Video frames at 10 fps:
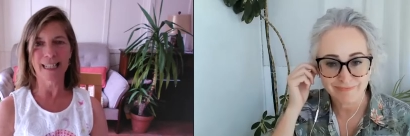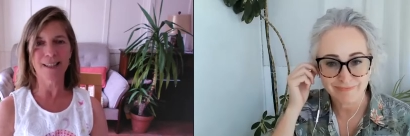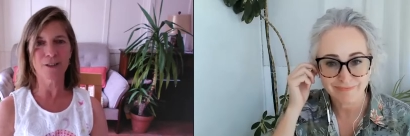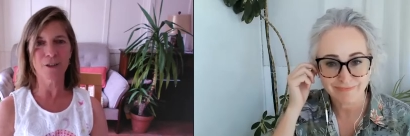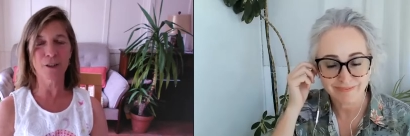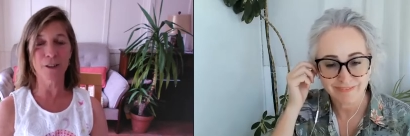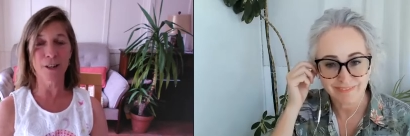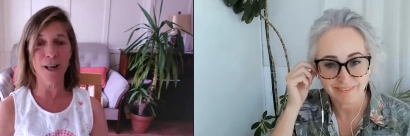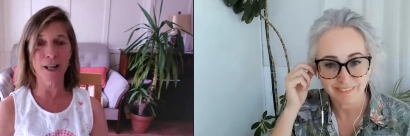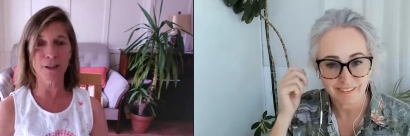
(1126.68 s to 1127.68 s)
Speaker 1: It's
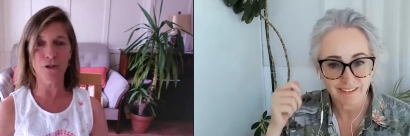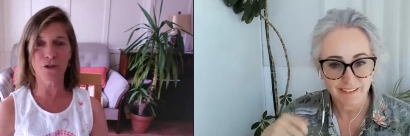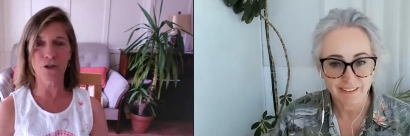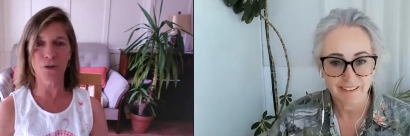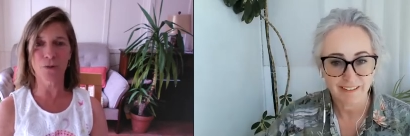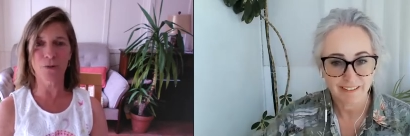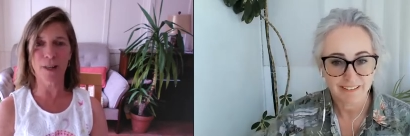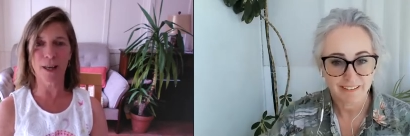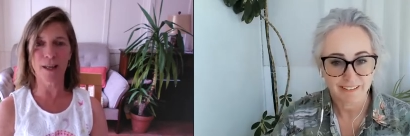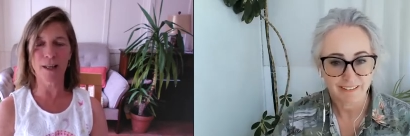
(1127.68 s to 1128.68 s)
next
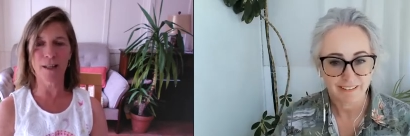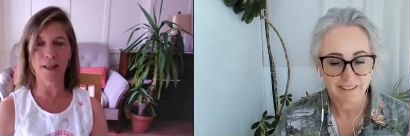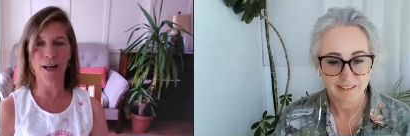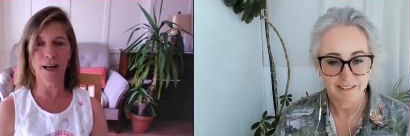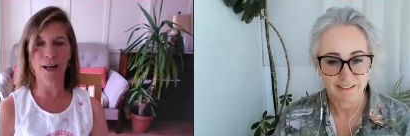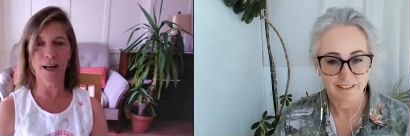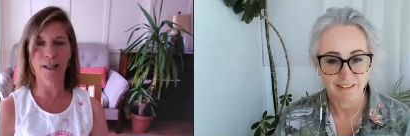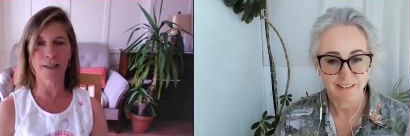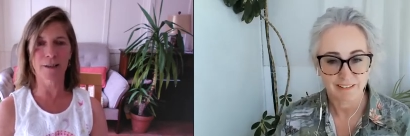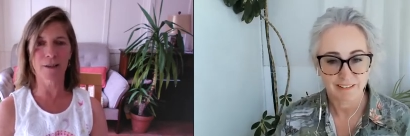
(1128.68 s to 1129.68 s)
Tuesday
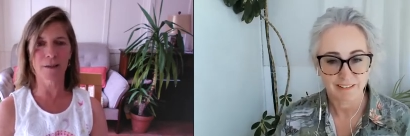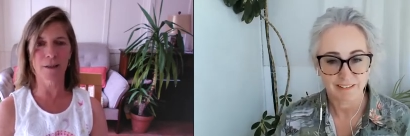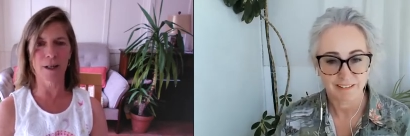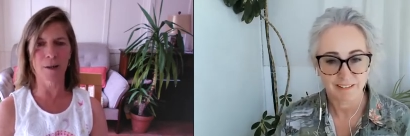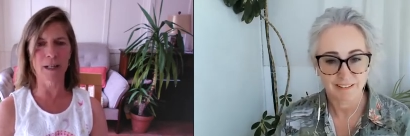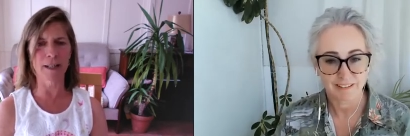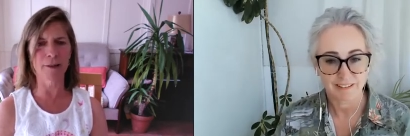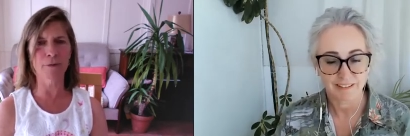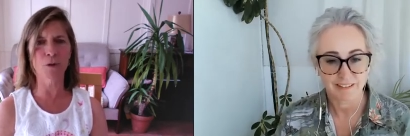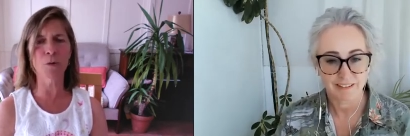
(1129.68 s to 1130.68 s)
at, I
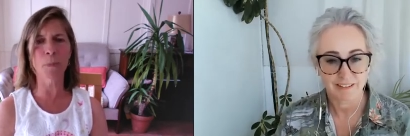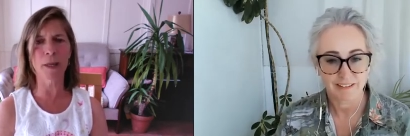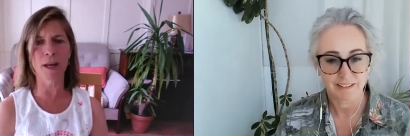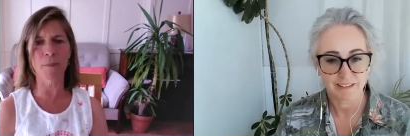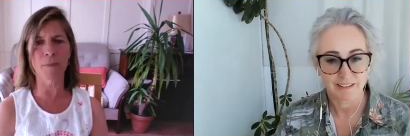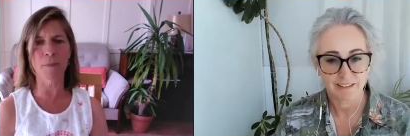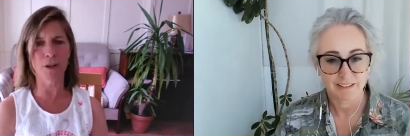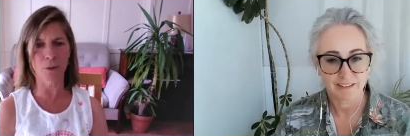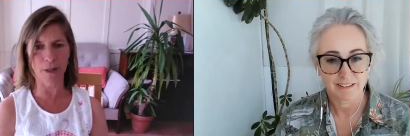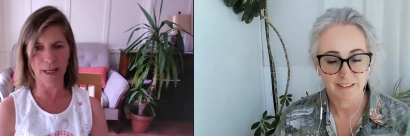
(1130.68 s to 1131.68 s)
believe, 2 p.m.
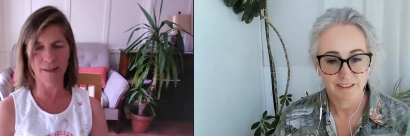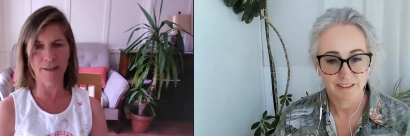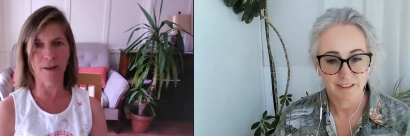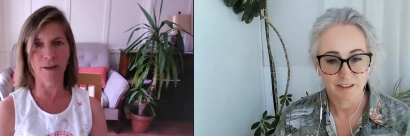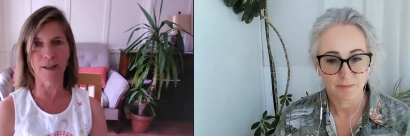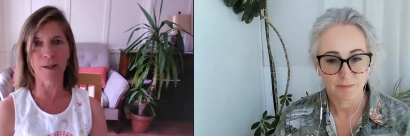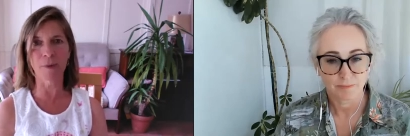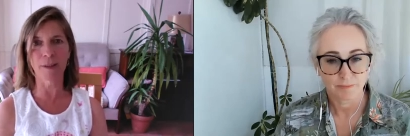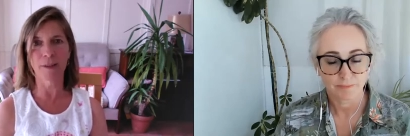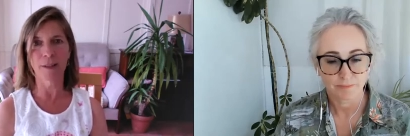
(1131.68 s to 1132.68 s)
UK
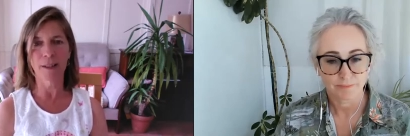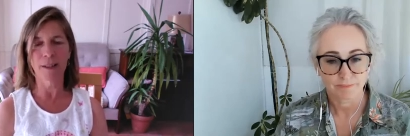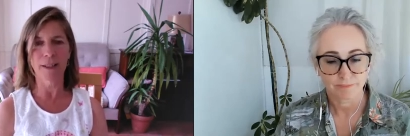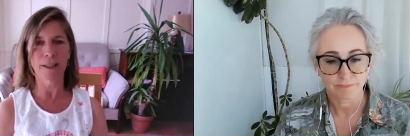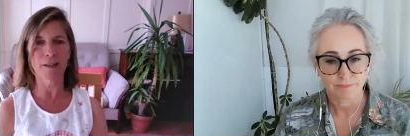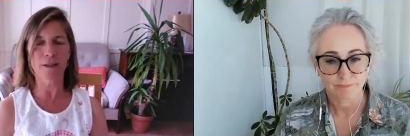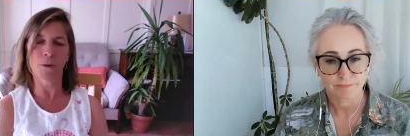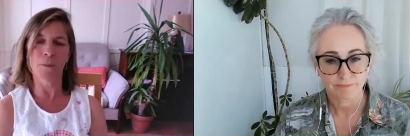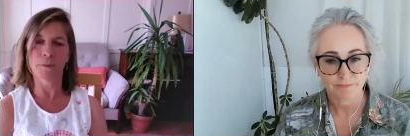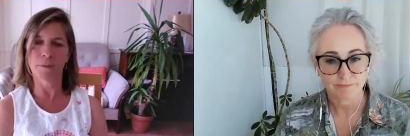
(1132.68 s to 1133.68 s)
time. It's
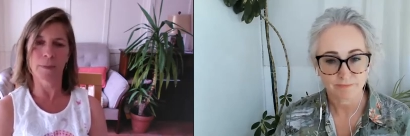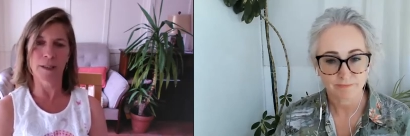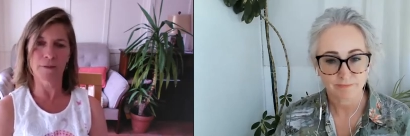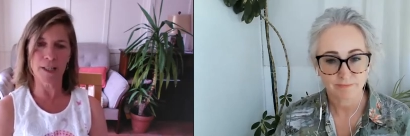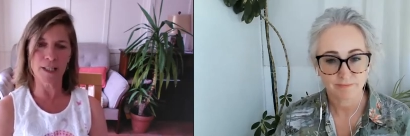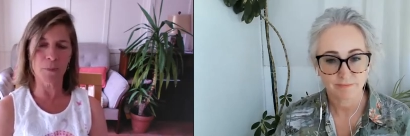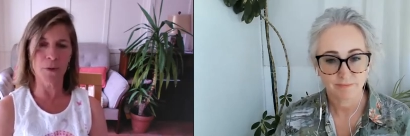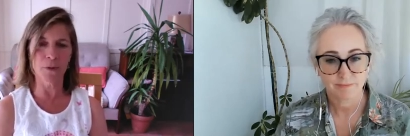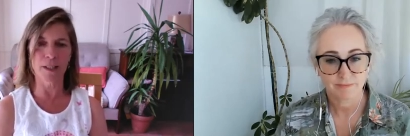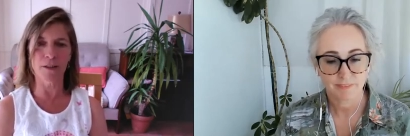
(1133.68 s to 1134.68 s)
on my
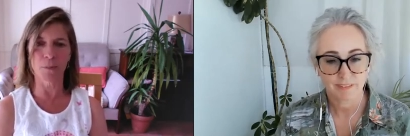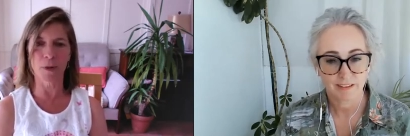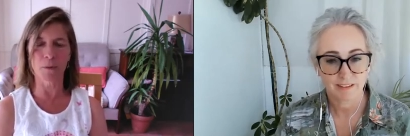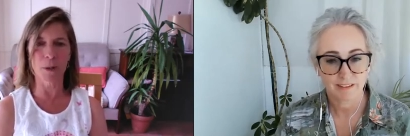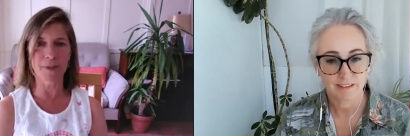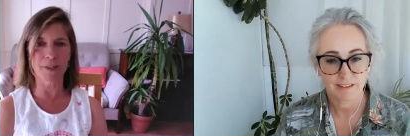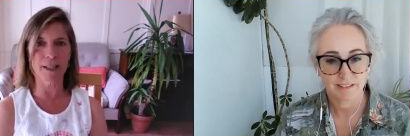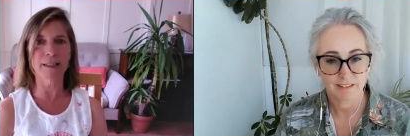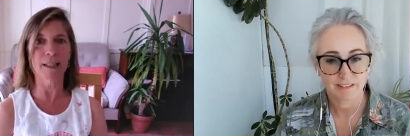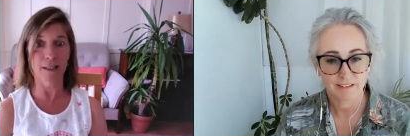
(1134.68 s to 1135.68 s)
Facebook, it's on my
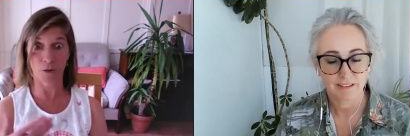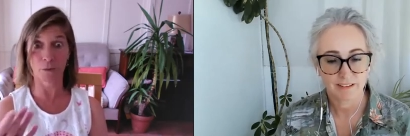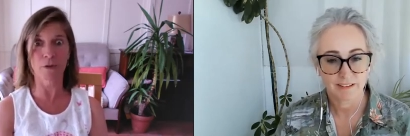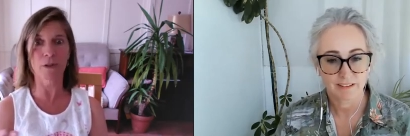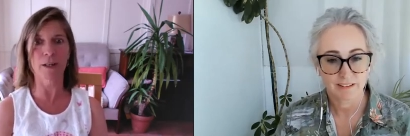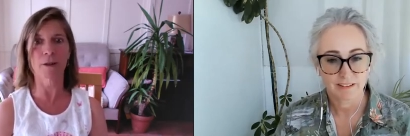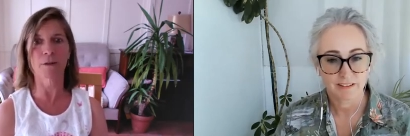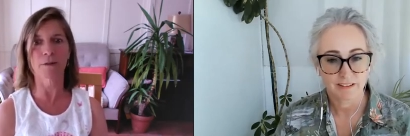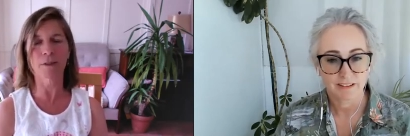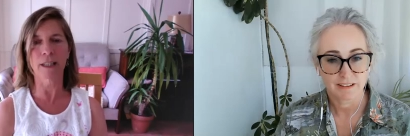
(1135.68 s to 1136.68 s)
website, and it's obviously
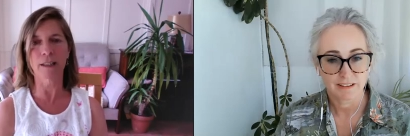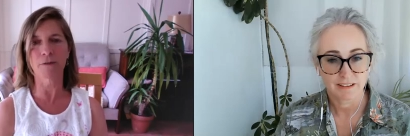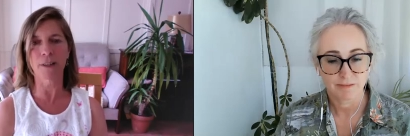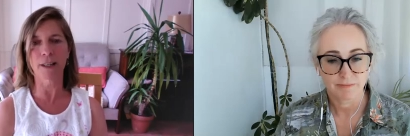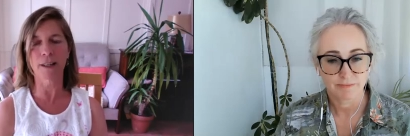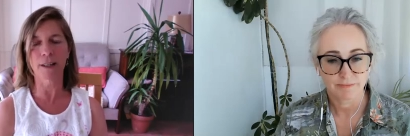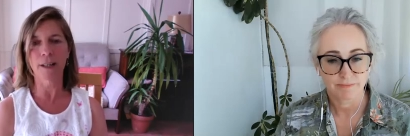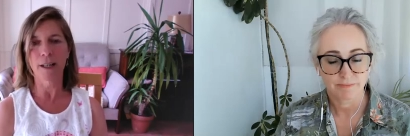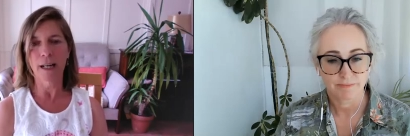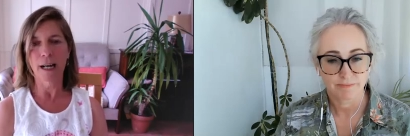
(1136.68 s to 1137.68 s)
on Thinkific.
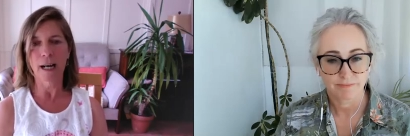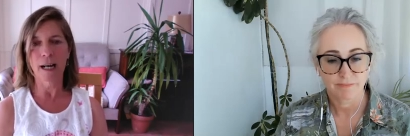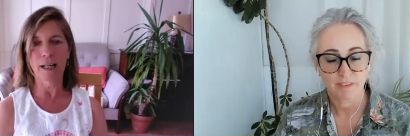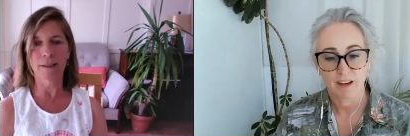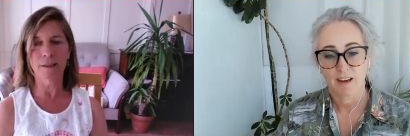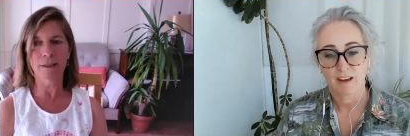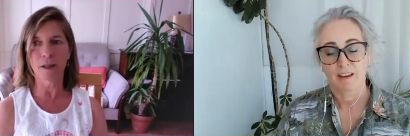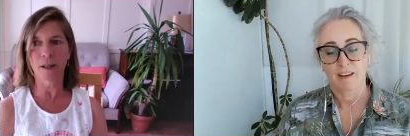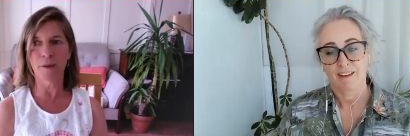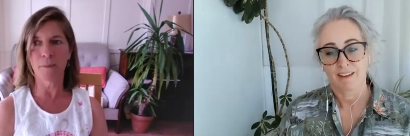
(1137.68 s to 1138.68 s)
And
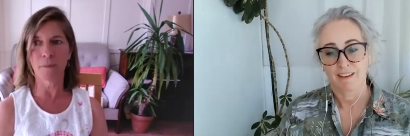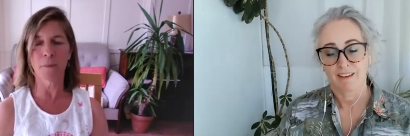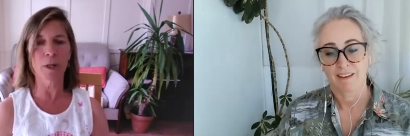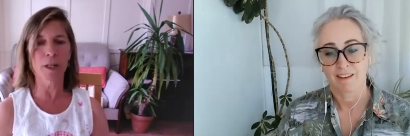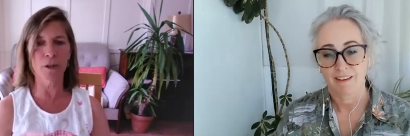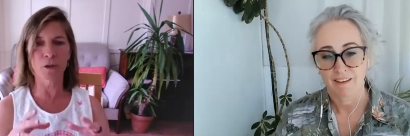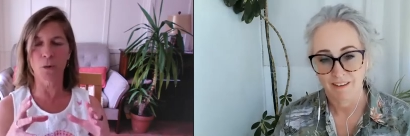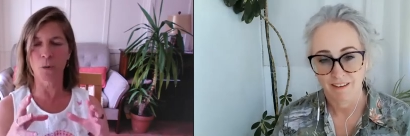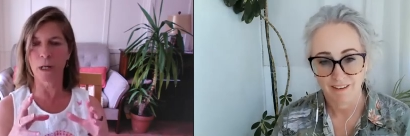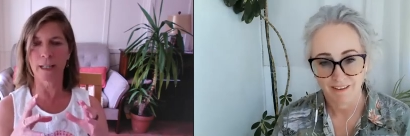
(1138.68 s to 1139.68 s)
um, we're going to
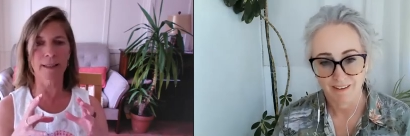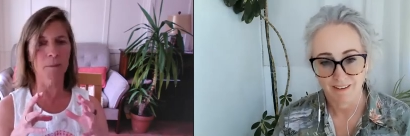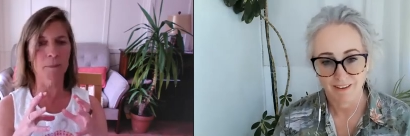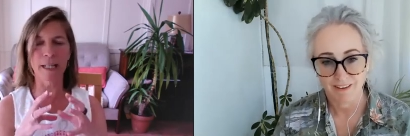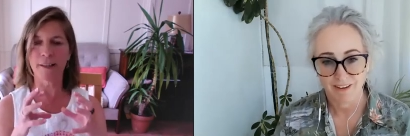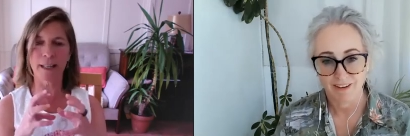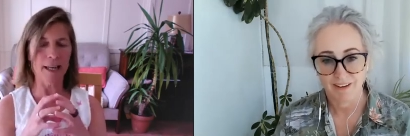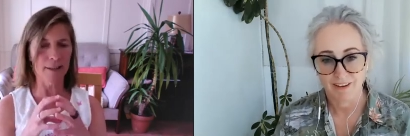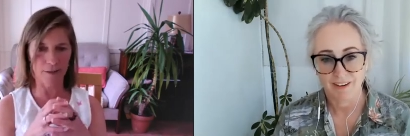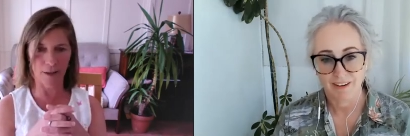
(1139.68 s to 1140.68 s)
do a little mini
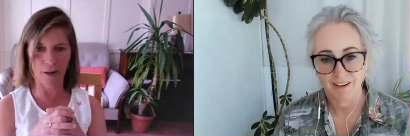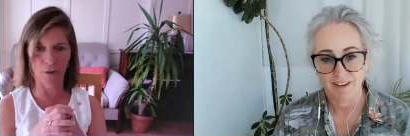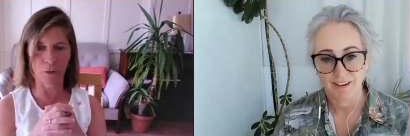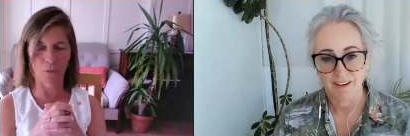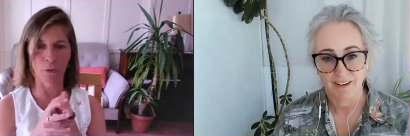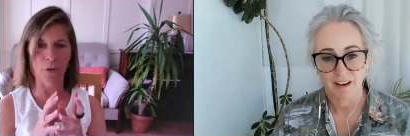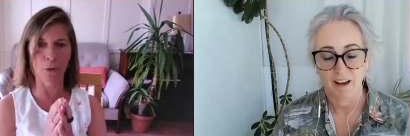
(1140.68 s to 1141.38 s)
taster of what the